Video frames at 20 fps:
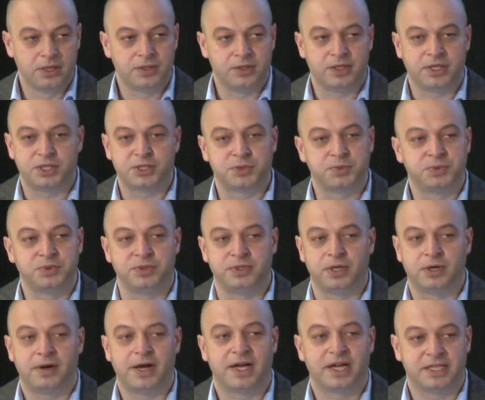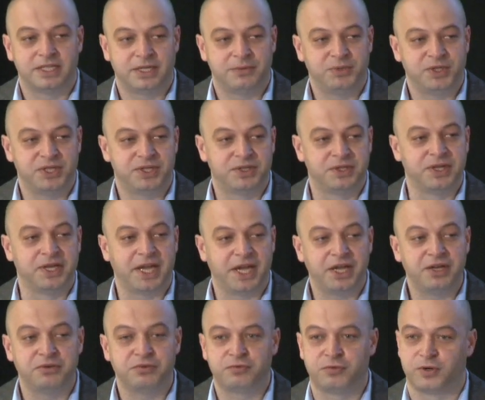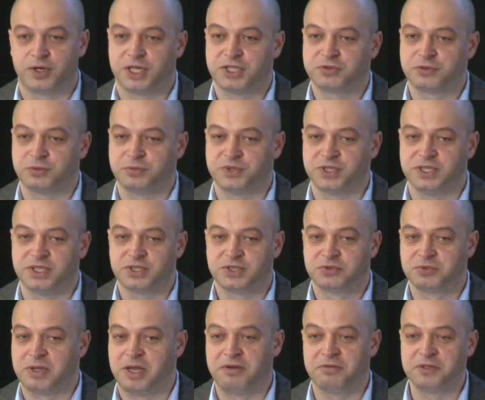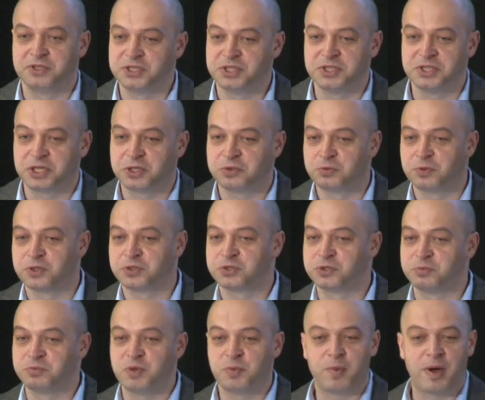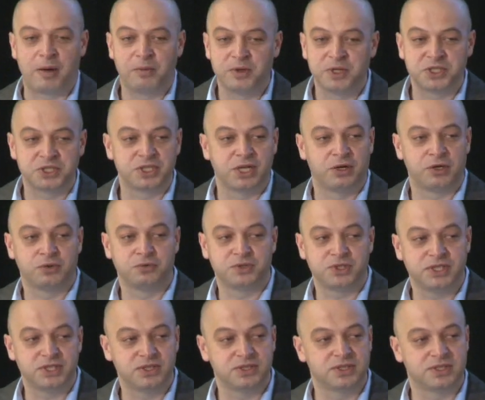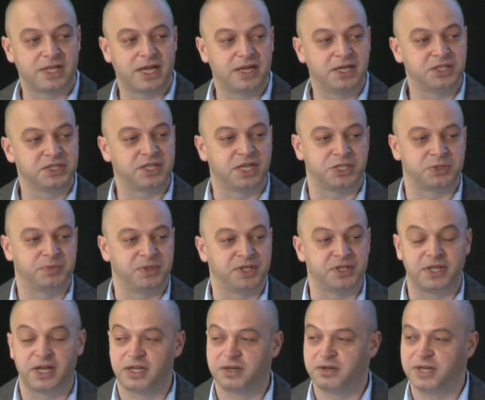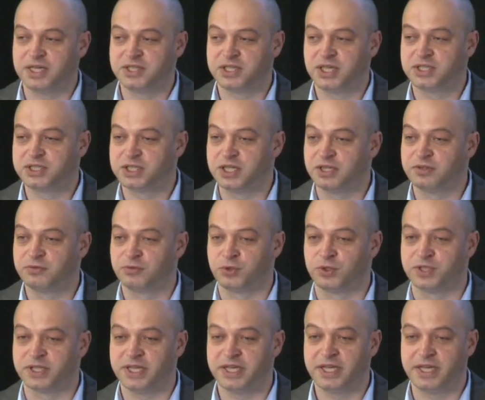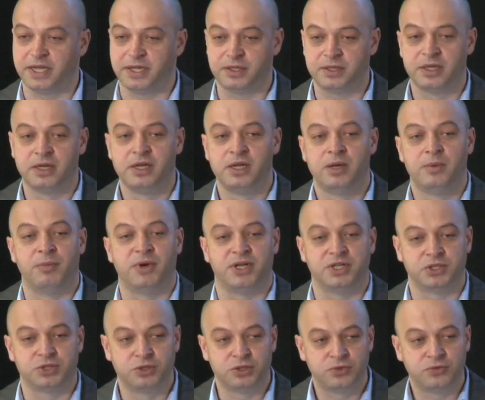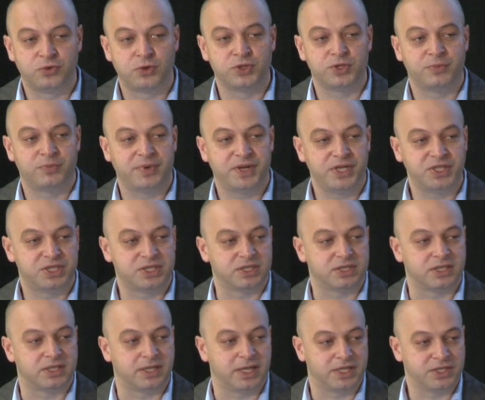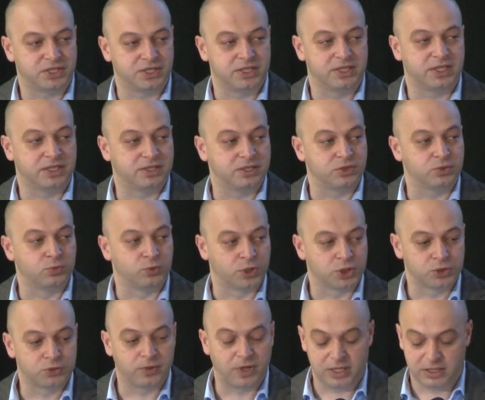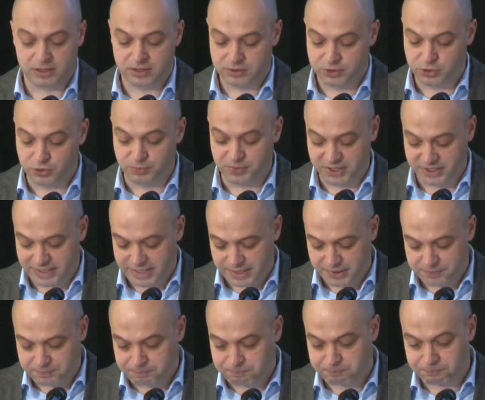There's no academic gain for us from this. Everything that was to be published out of these studies has been done, as I said, for a decade. But it's good for the patient, and I think that it's worthwhile to be done.